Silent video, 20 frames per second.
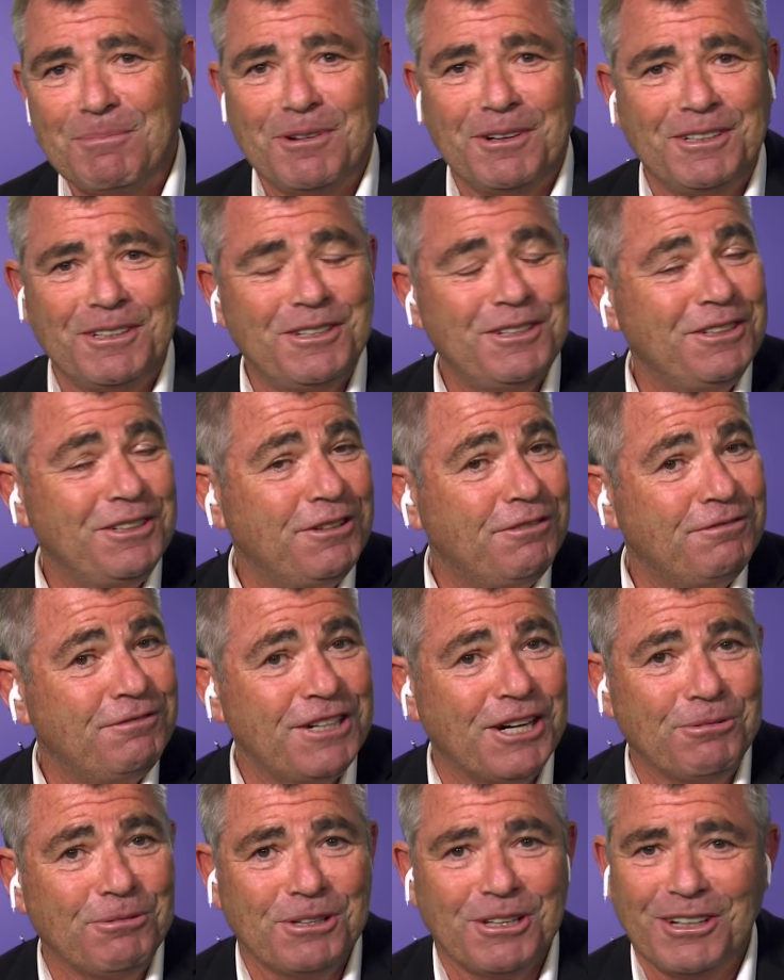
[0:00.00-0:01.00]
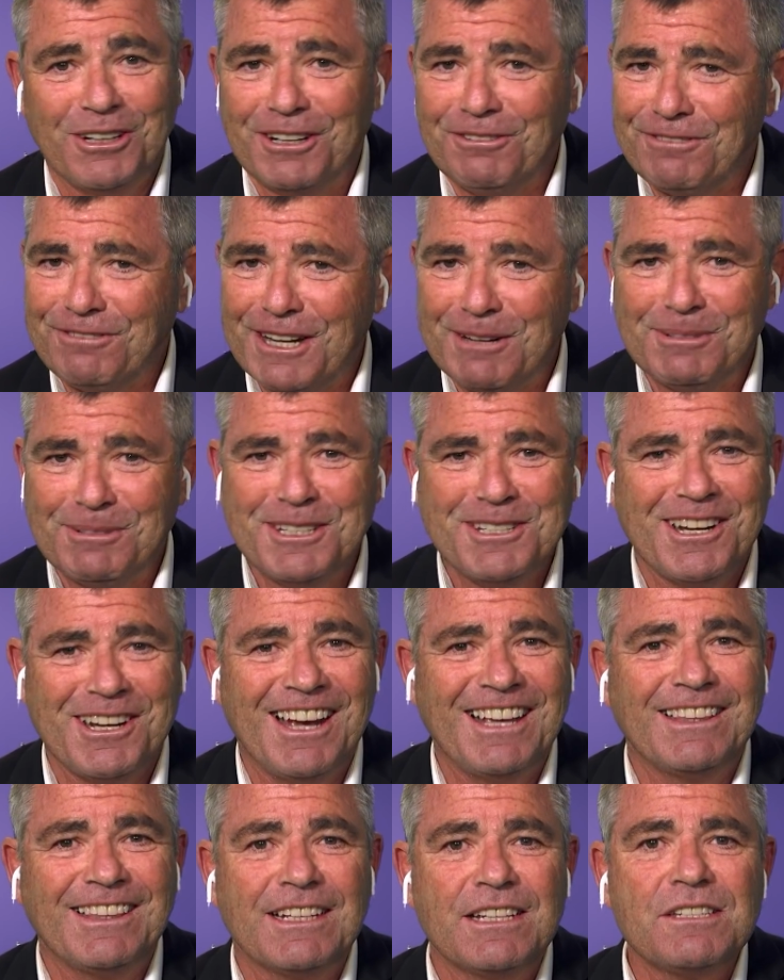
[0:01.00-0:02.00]
You've dealt with a lot of families
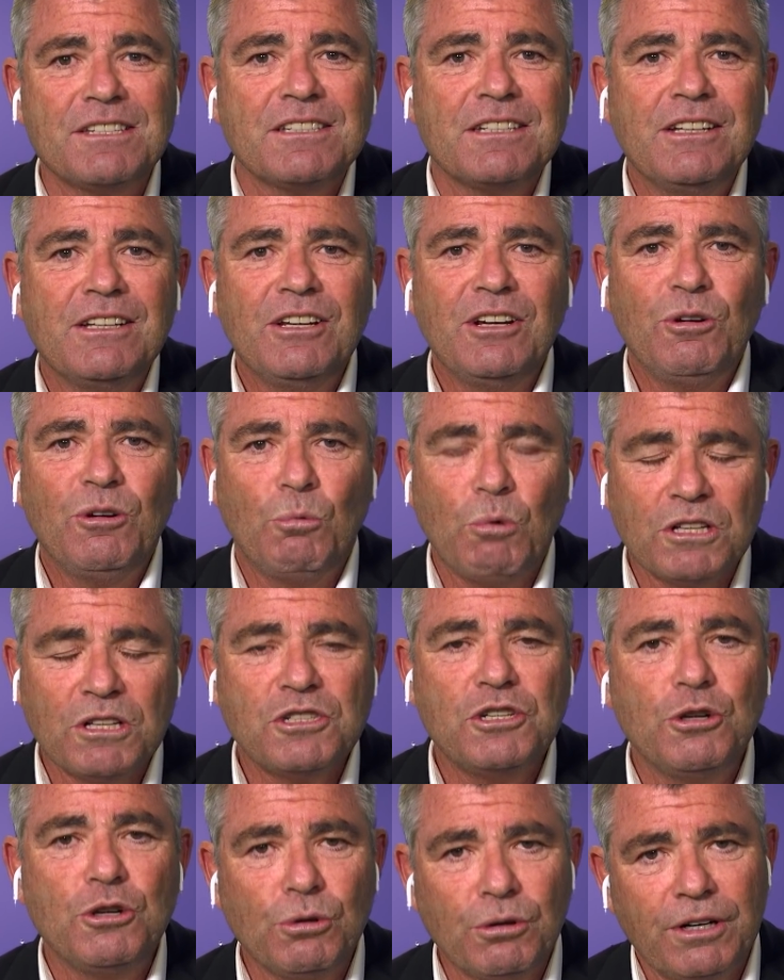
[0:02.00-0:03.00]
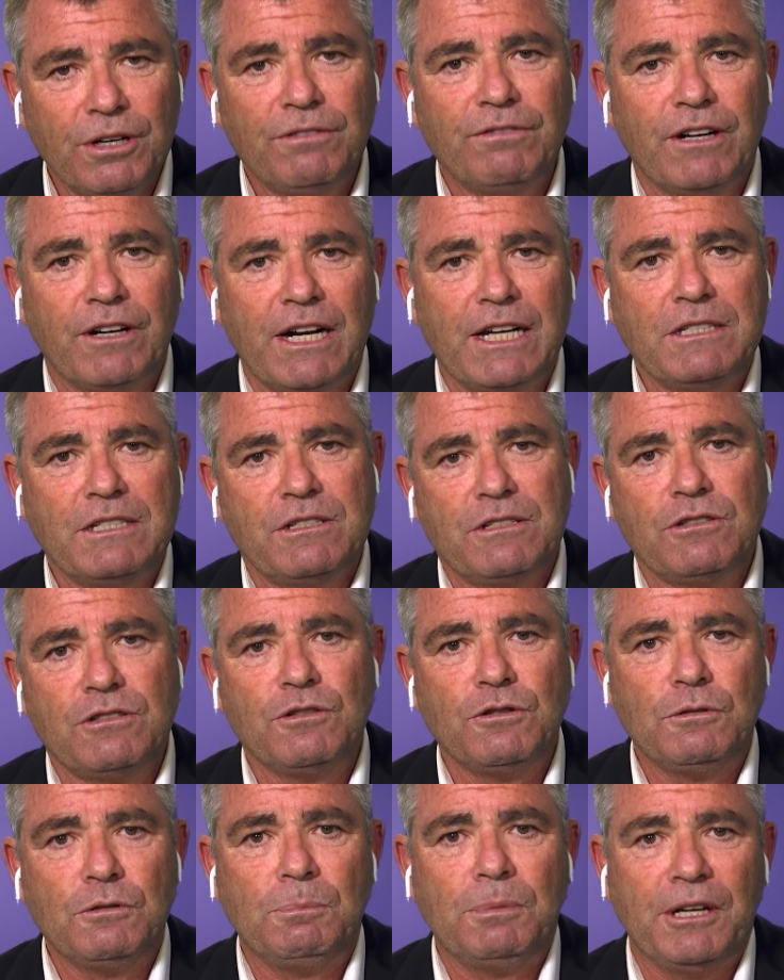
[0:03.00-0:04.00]
like this. What's your advice
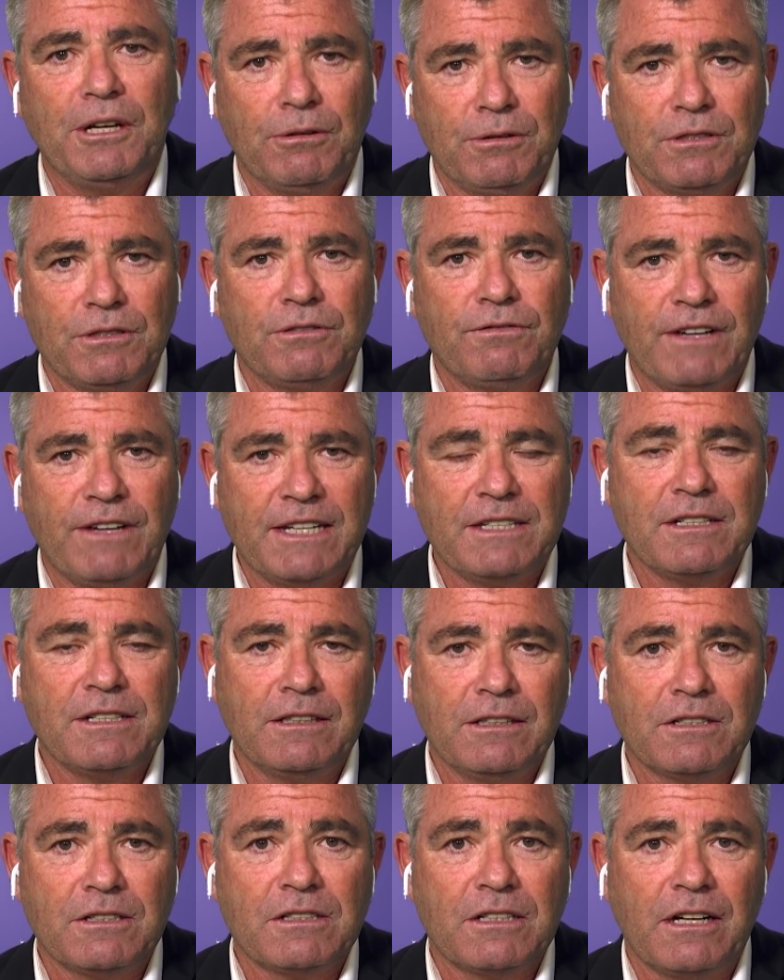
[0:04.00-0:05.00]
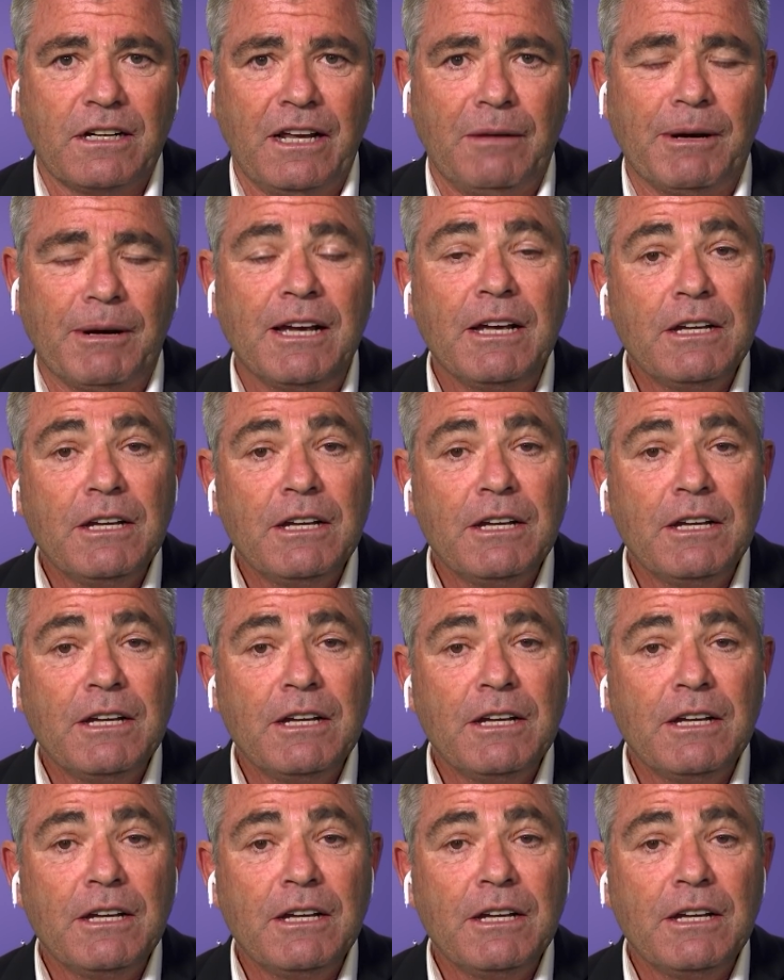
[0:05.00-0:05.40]
to parents facing this dilemma,